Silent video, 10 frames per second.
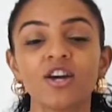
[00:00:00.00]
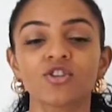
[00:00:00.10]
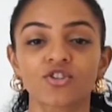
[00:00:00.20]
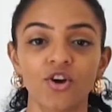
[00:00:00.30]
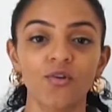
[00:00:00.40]

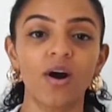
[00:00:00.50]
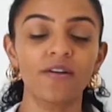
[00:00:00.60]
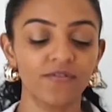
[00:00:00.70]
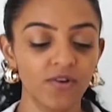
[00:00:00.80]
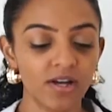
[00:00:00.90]
So I
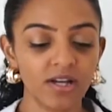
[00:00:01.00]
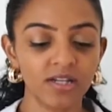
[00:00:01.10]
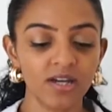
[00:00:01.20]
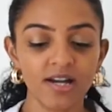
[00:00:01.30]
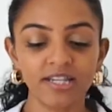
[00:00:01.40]
feel like a
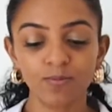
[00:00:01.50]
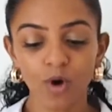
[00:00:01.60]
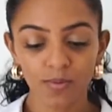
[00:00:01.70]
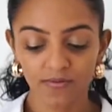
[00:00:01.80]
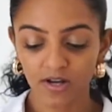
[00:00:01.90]
nice
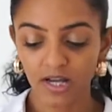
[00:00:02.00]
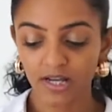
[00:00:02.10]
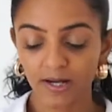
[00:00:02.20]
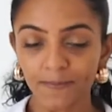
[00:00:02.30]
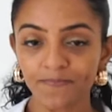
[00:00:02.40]
pop of
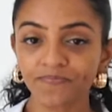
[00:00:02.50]
colour